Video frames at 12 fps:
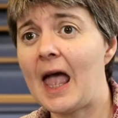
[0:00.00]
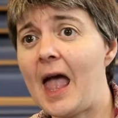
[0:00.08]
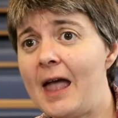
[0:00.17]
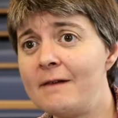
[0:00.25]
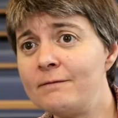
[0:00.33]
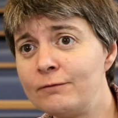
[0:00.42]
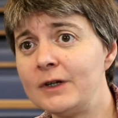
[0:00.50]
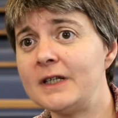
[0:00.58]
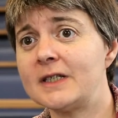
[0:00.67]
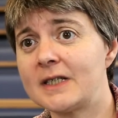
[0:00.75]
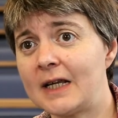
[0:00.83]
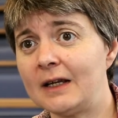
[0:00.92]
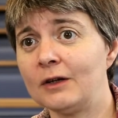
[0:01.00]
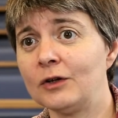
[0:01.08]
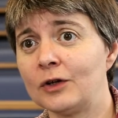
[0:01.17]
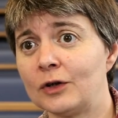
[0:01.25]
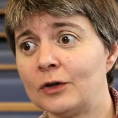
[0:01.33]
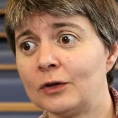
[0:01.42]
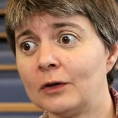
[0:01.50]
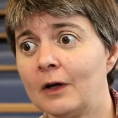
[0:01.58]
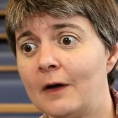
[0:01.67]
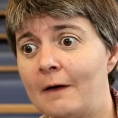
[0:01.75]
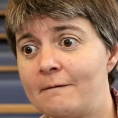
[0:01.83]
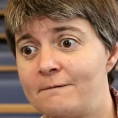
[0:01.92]
Every single
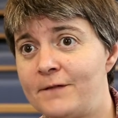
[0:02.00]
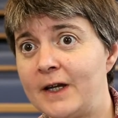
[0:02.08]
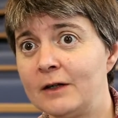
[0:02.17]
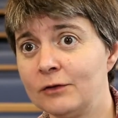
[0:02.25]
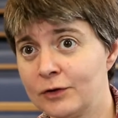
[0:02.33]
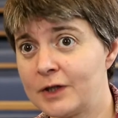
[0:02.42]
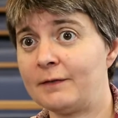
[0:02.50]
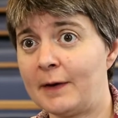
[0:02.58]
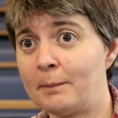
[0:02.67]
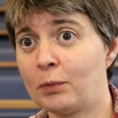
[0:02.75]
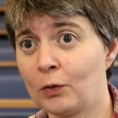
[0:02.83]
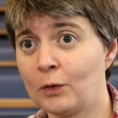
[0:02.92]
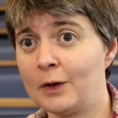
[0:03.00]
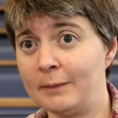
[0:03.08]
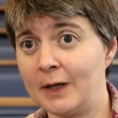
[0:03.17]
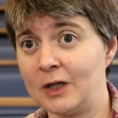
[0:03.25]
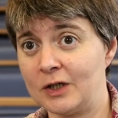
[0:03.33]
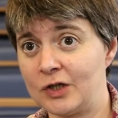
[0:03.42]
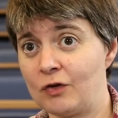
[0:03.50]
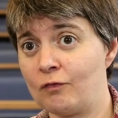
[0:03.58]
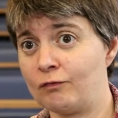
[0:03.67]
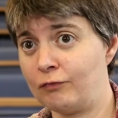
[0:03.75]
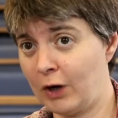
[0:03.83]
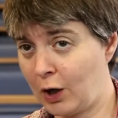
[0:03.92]
field of employment
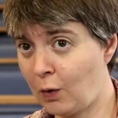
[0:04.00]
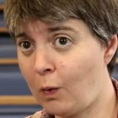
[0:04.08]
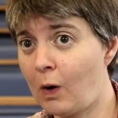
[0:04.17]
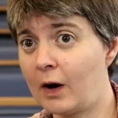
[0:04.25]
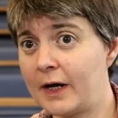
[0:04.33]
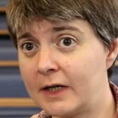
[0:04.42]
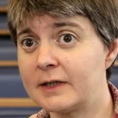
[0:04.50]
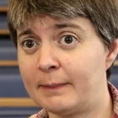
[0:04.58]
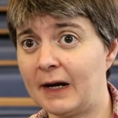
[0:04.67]
requires